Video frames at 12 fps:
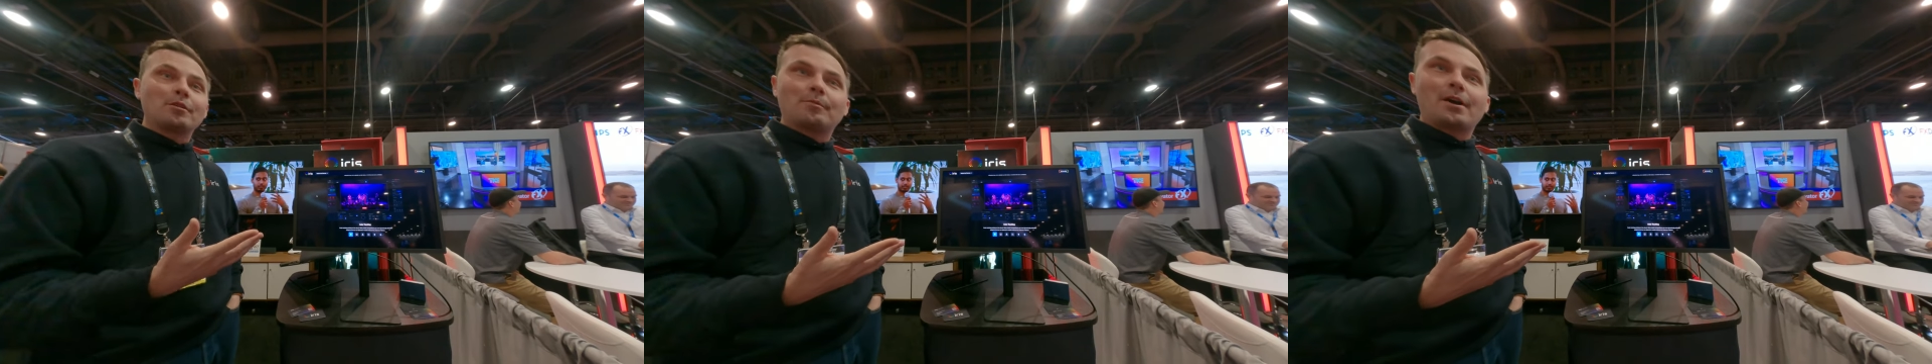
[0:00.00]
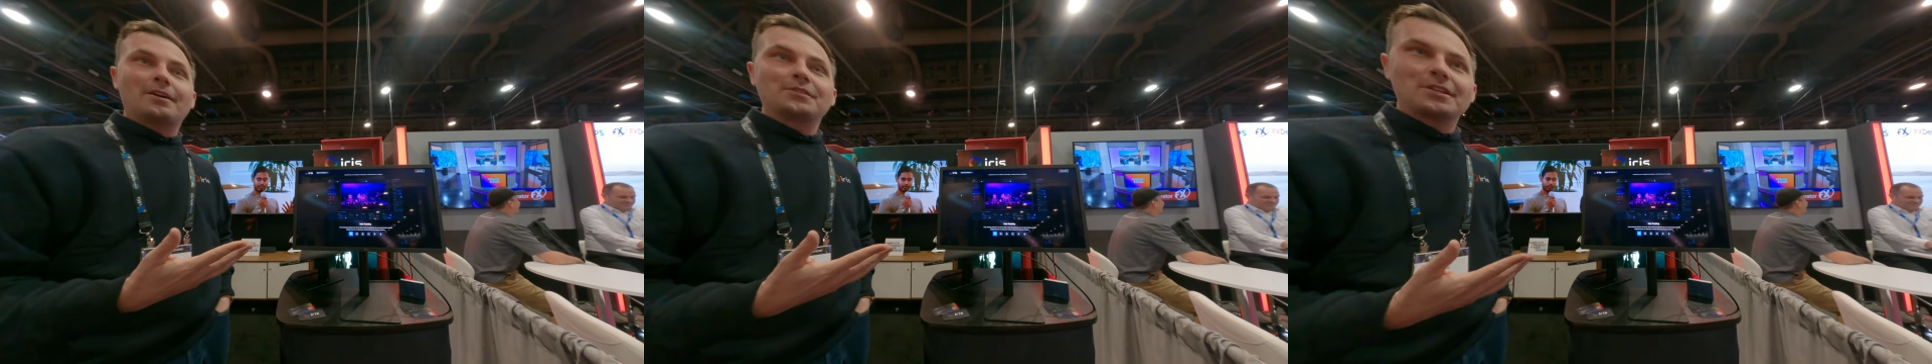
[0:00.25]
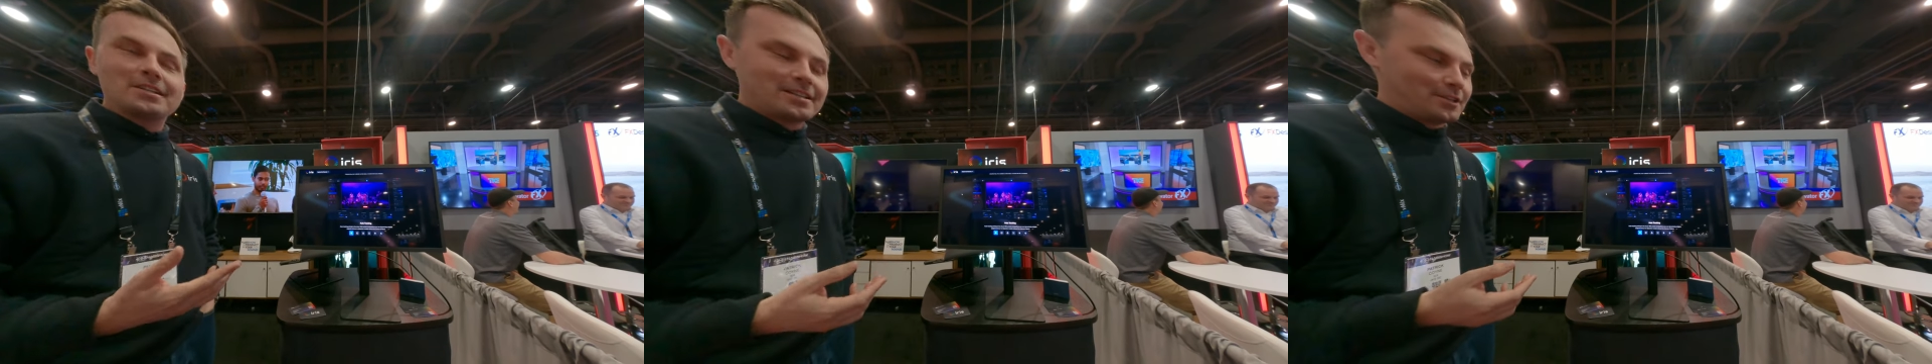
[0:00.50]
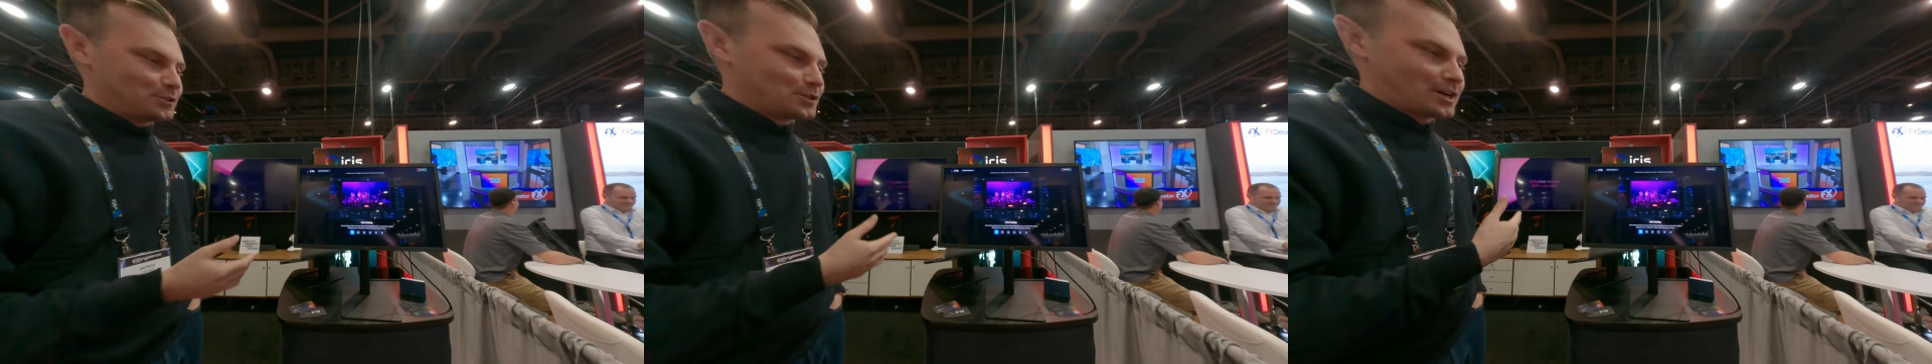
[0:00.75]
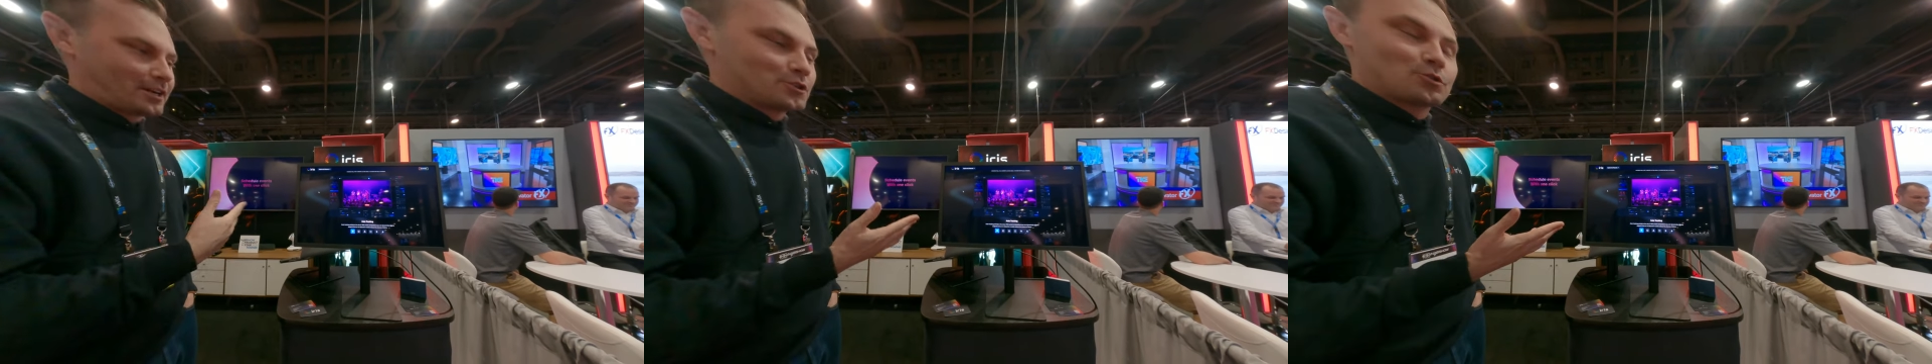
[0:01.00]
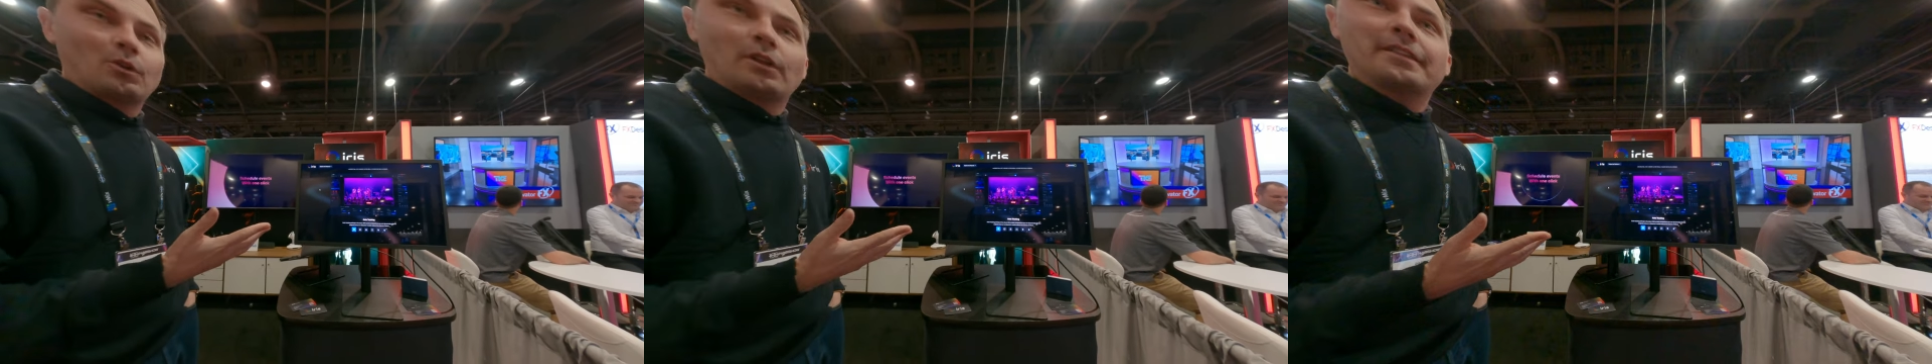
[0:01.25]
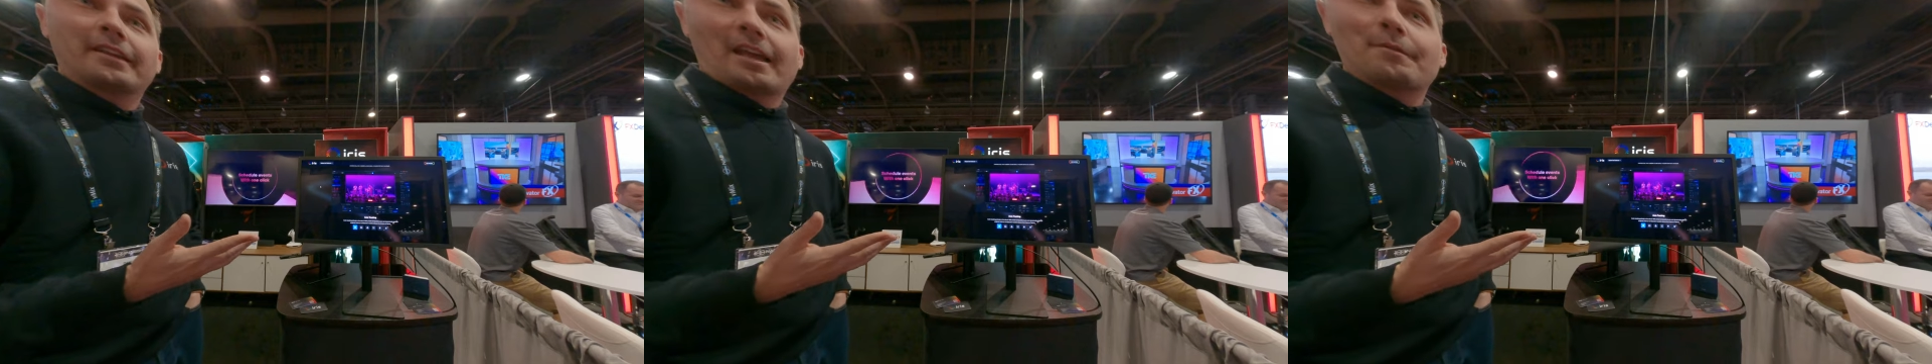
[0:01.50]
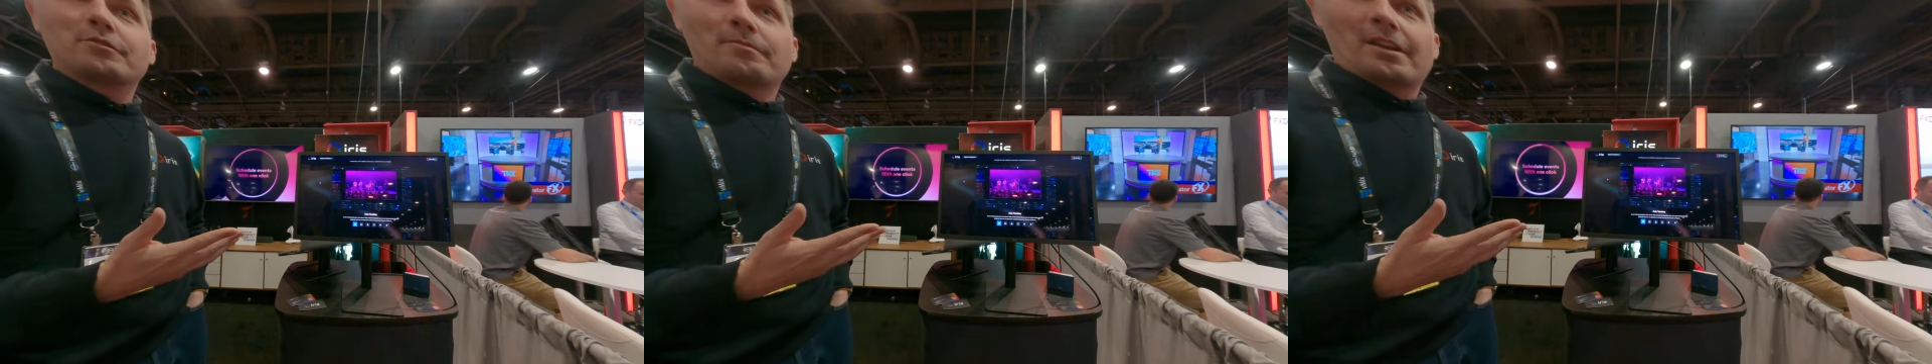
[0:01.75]
your browser and you start controlling the
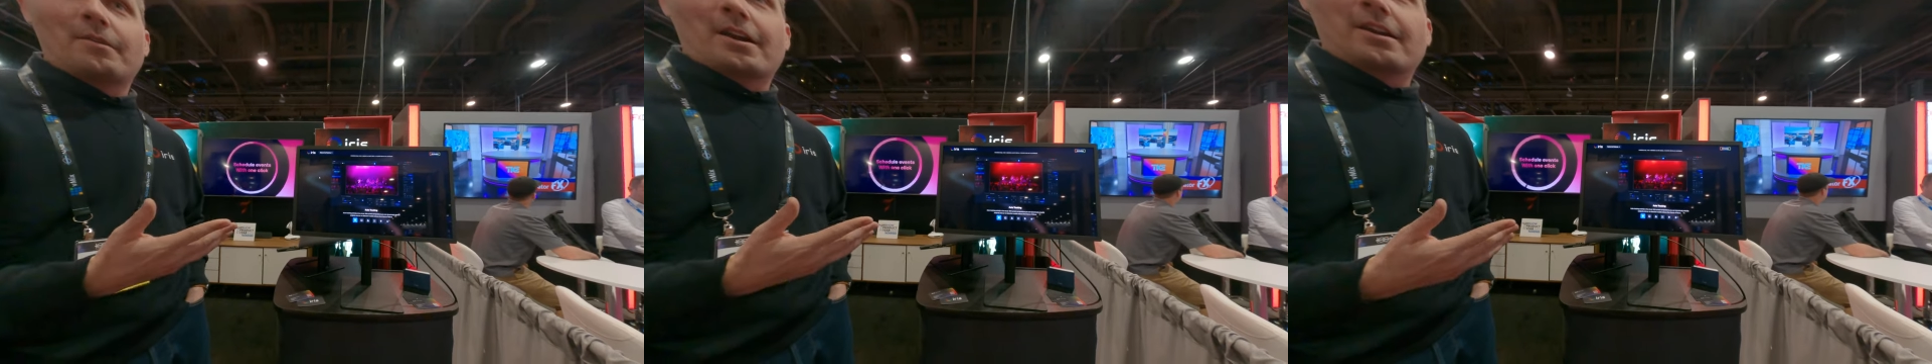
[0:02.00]
cameras from anywhere.